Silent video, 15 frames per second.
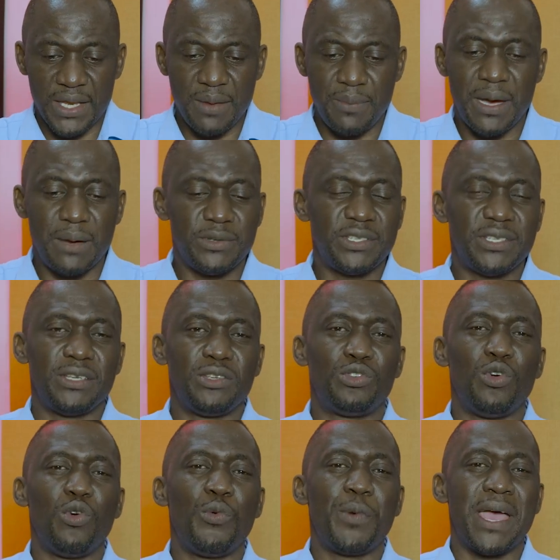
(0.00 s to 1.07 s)
The Bible said,
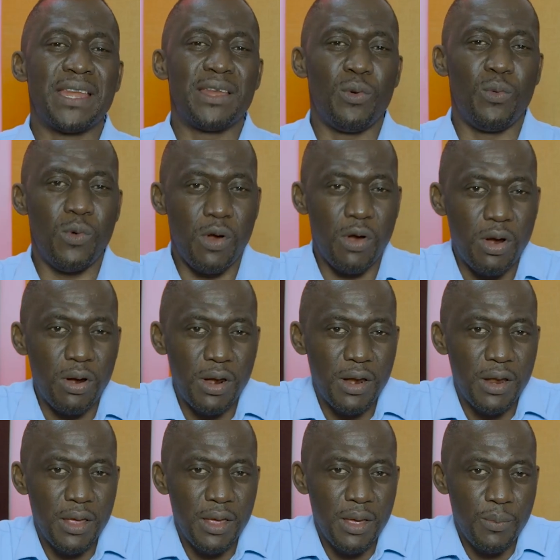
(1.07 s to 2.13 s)
though we're in the world,
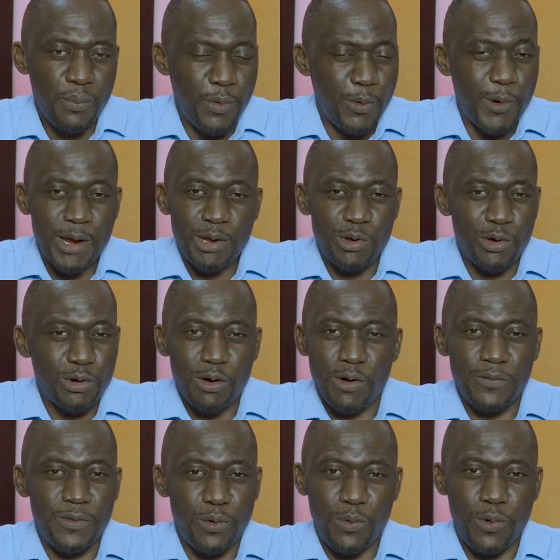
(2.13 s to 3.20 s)
but we're not
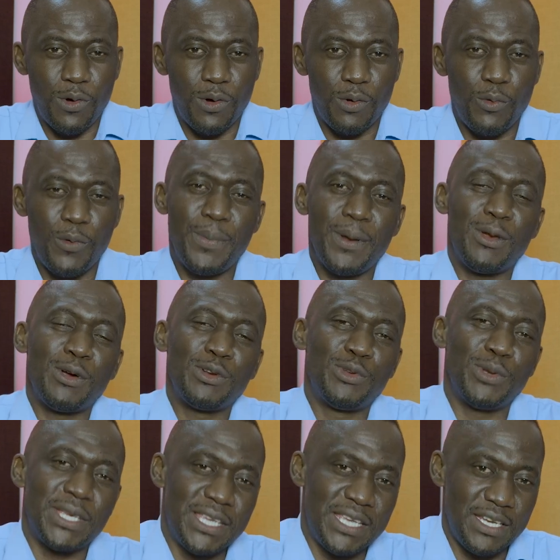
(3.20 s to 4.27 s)
of the world. We belong
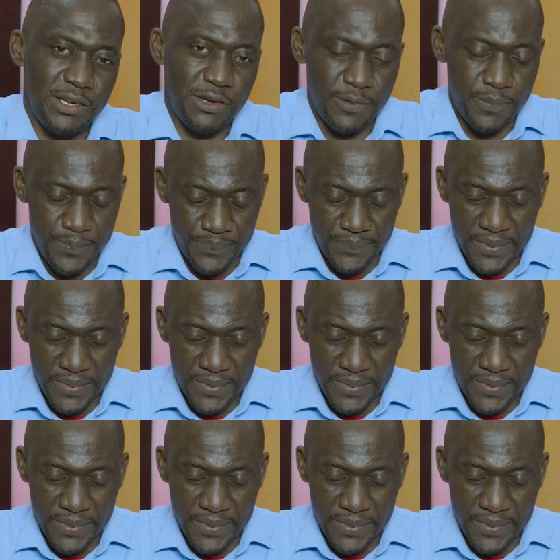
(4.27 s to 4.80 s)
to a kingdom.